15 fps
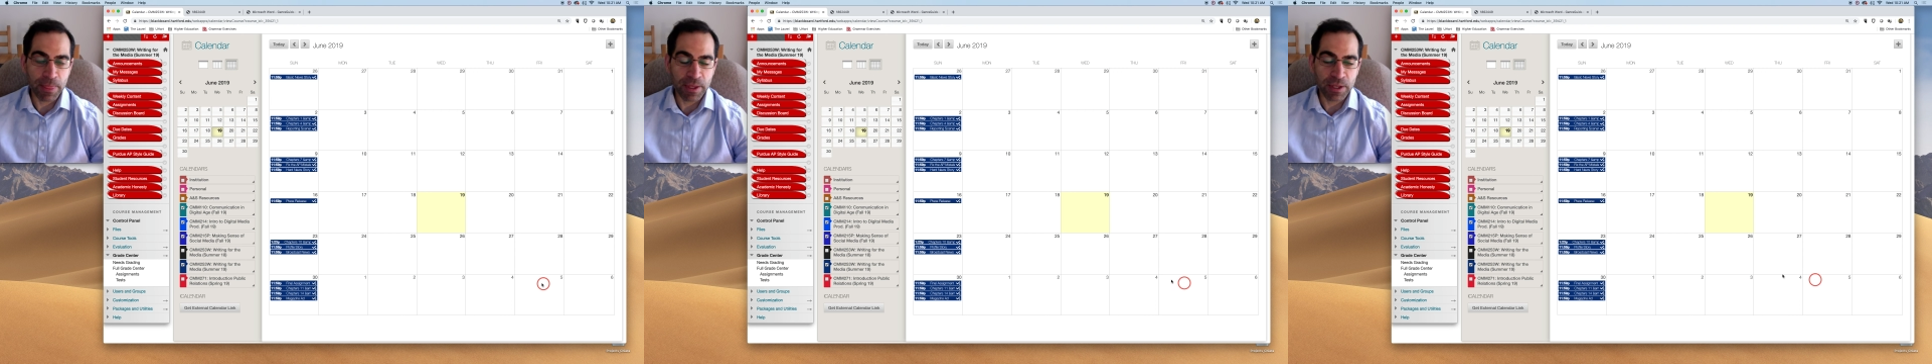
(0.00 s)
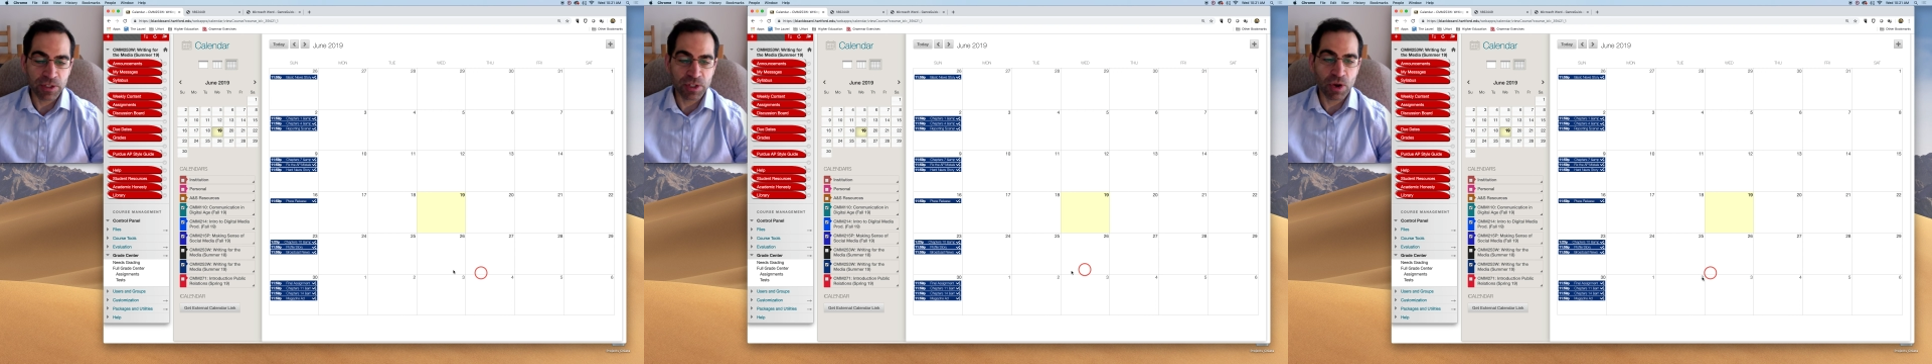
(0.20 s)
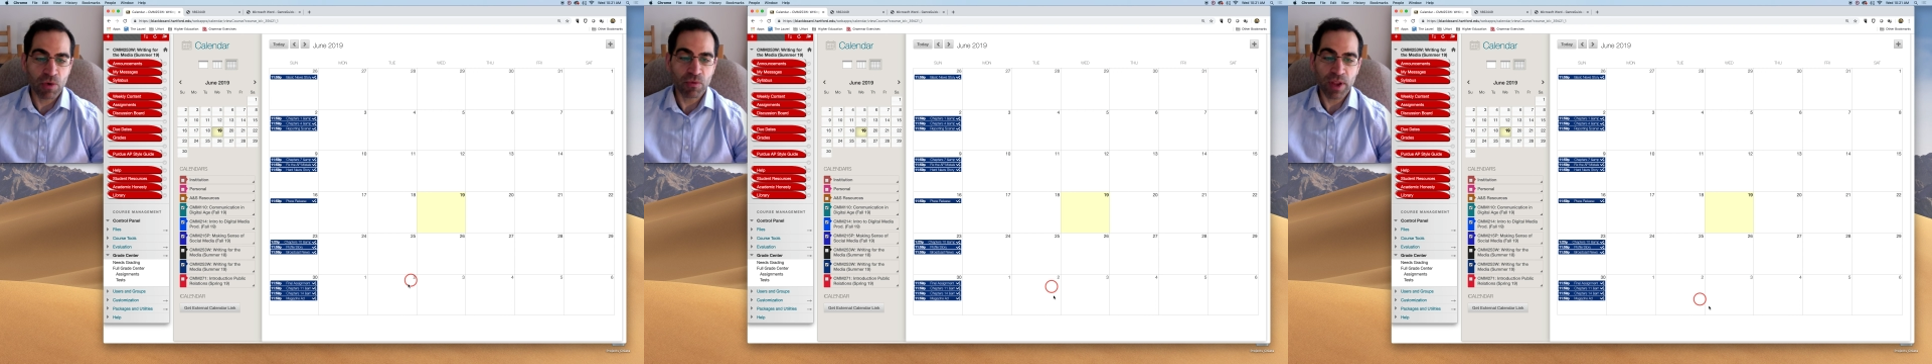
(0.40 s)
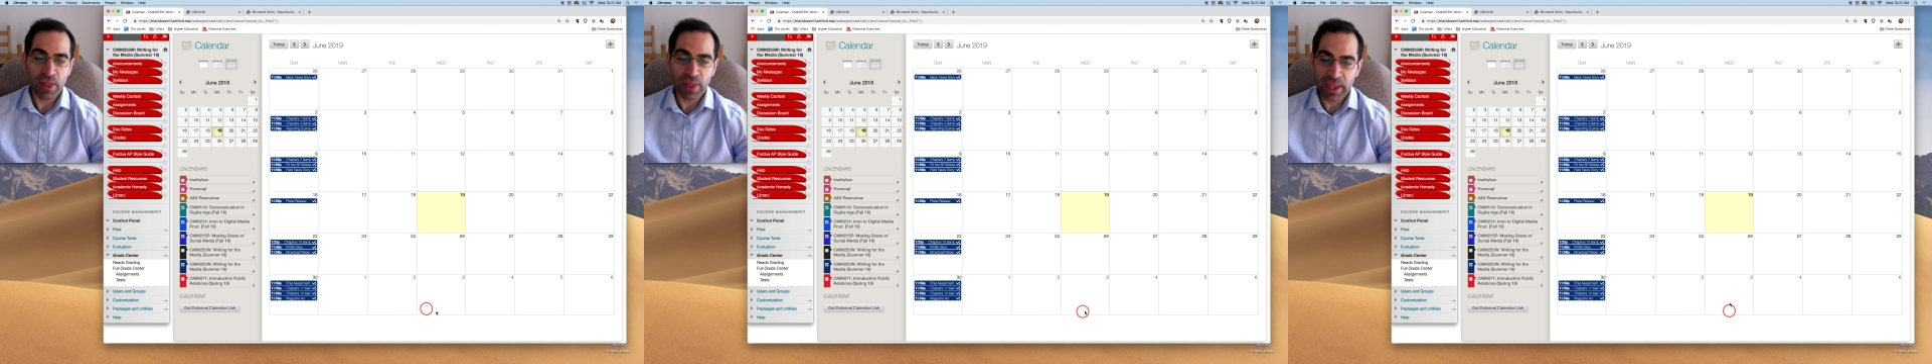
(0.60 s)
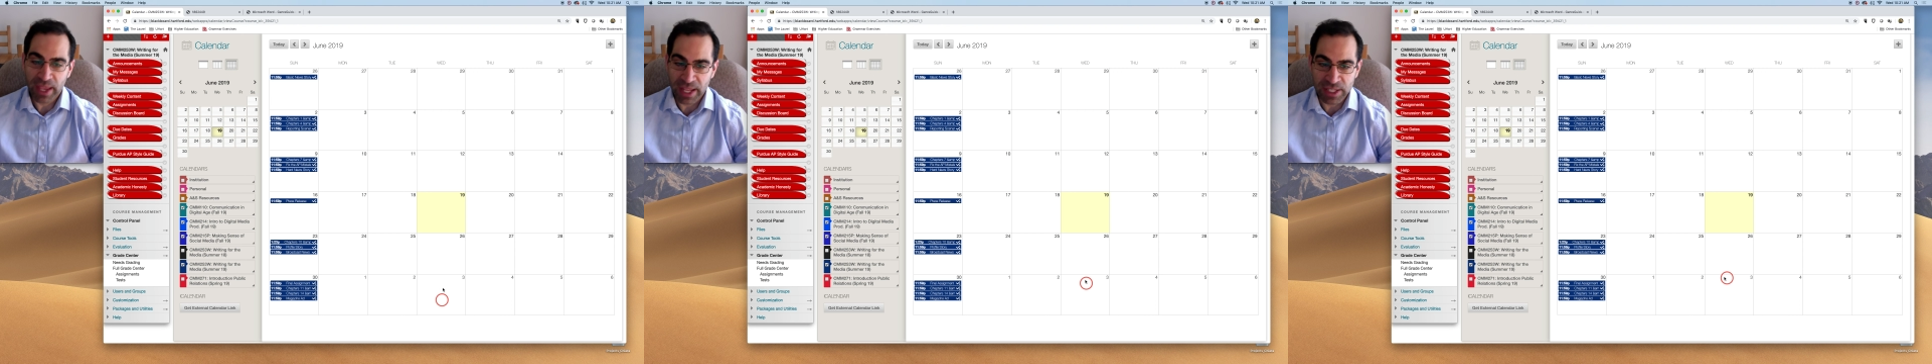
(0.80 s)
So
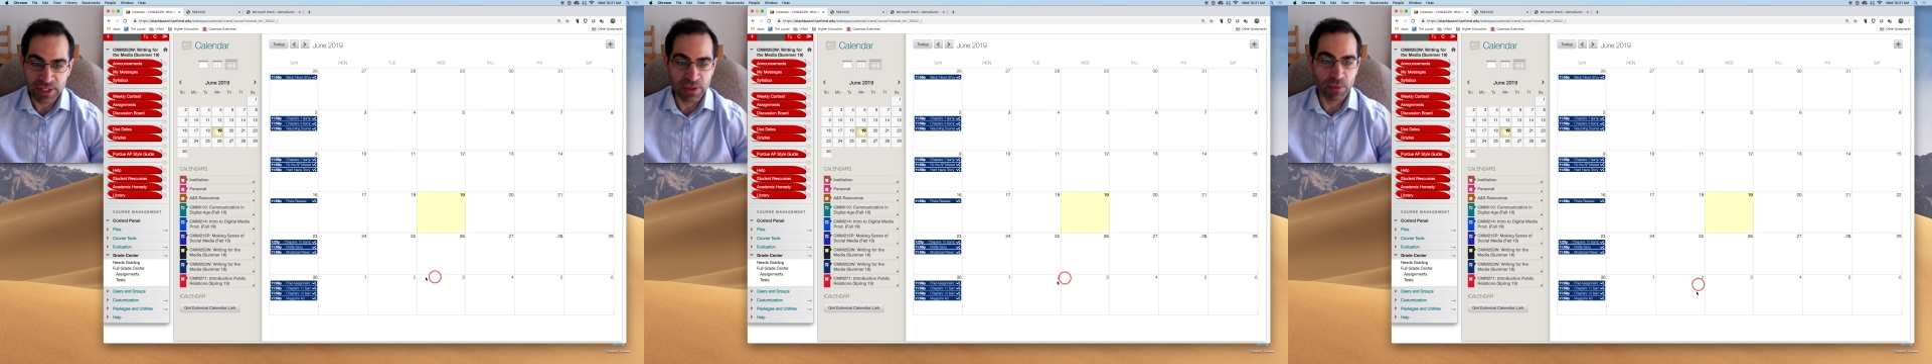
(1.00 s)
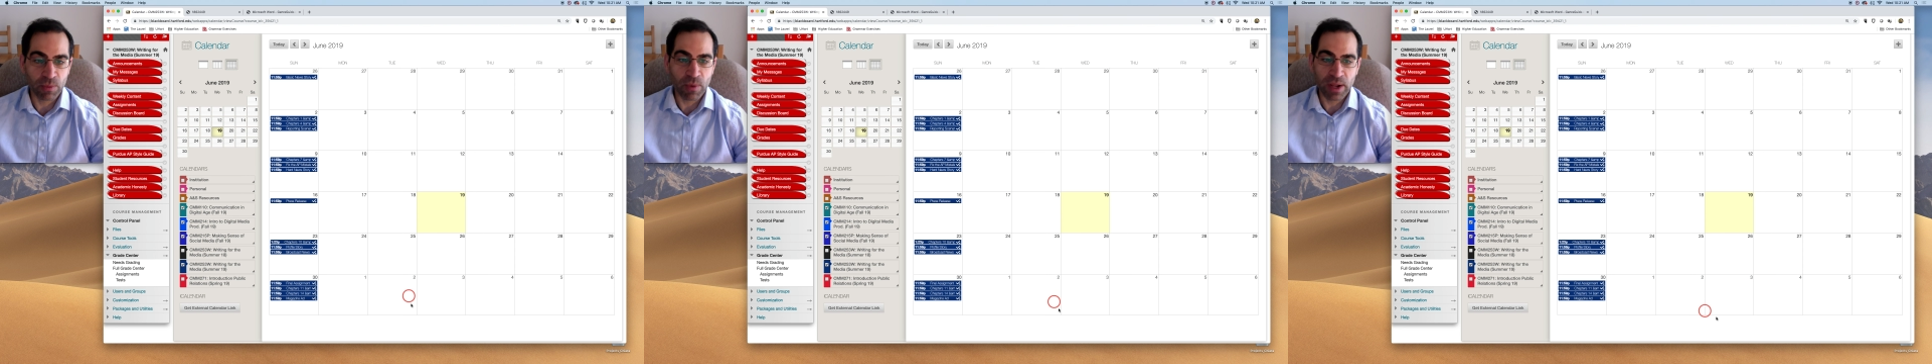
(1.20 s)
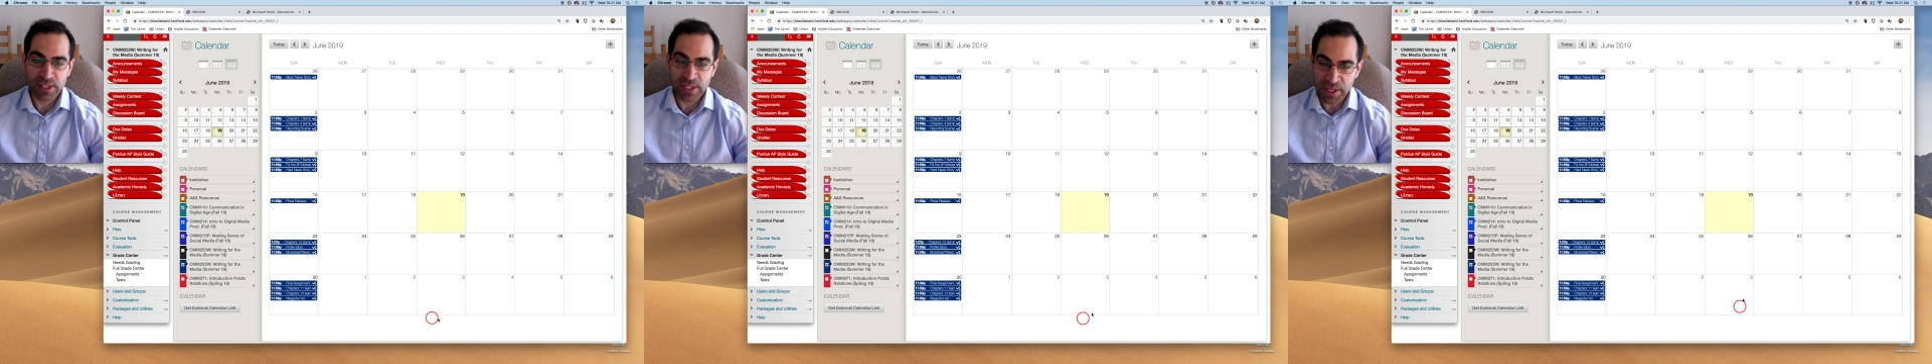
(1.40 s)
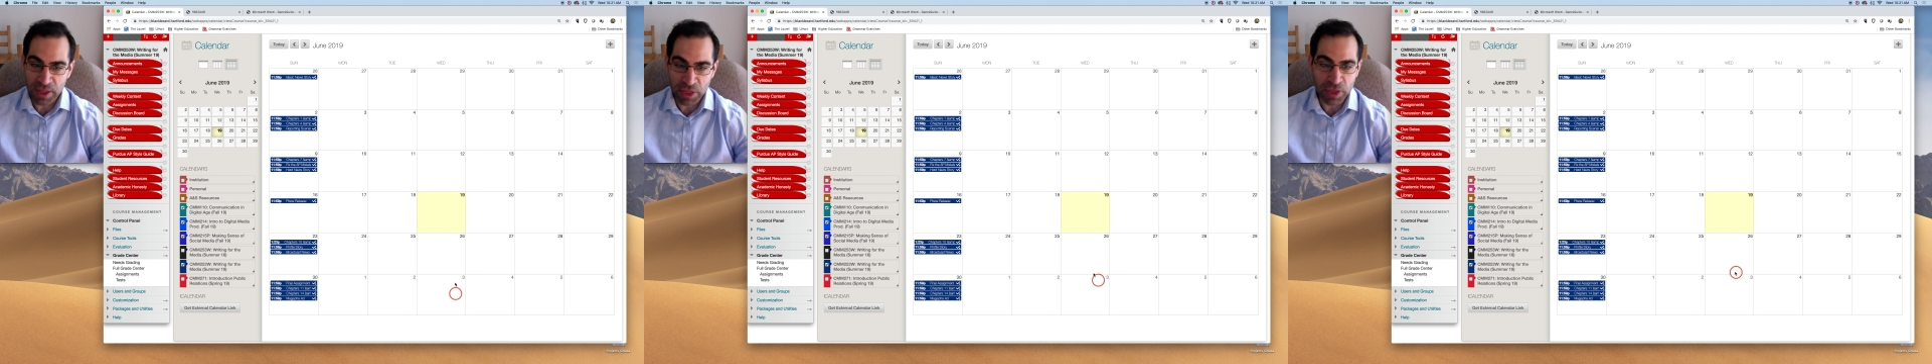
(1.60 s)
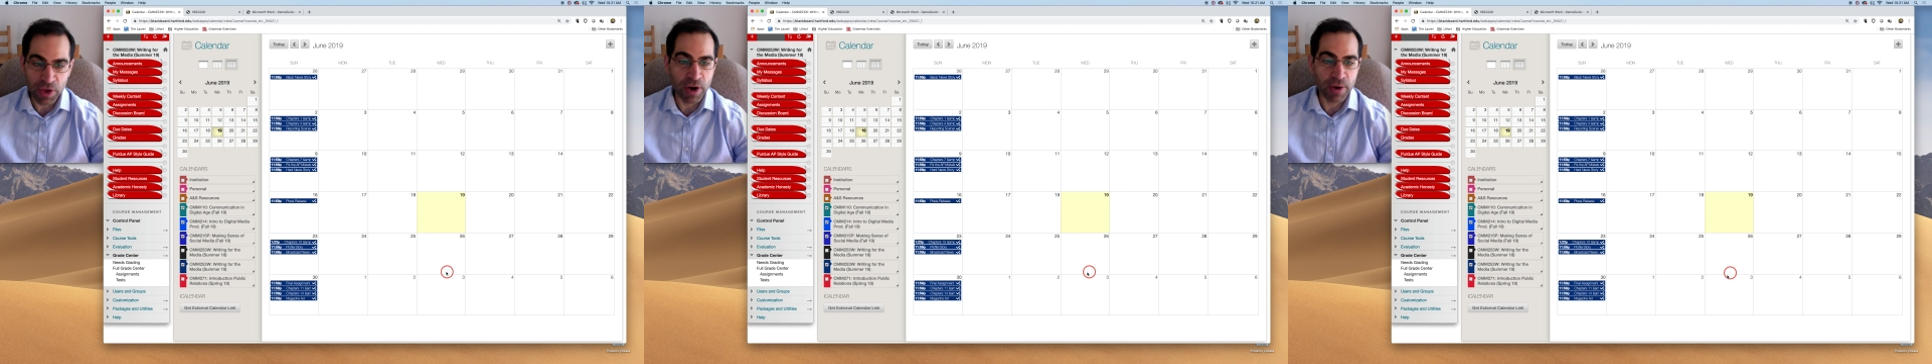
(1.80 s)
really, it's Wednesday the
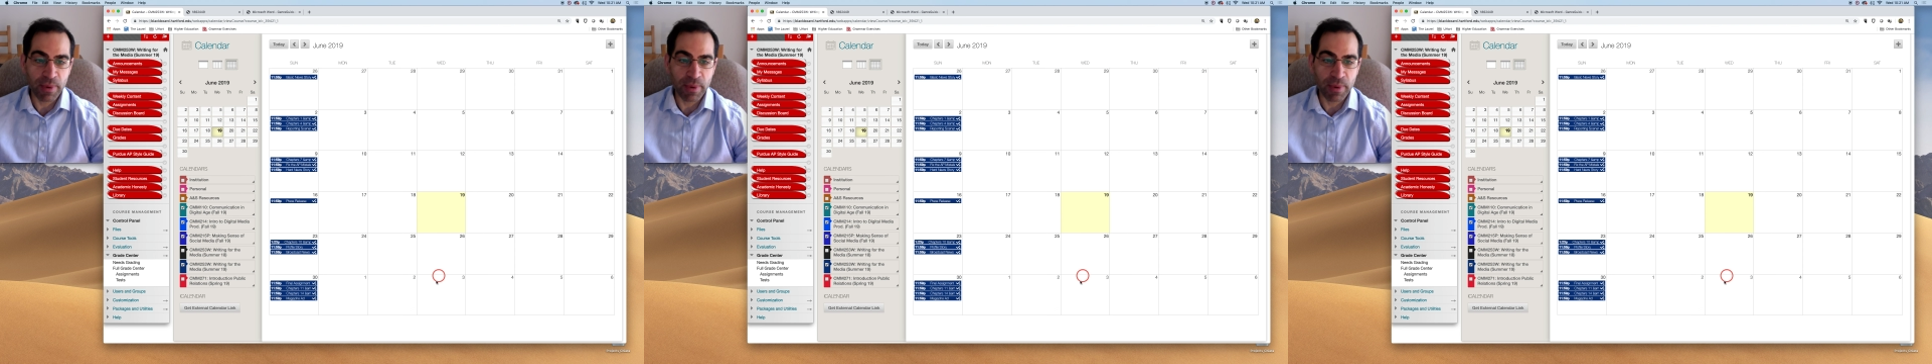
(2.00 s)
3rd.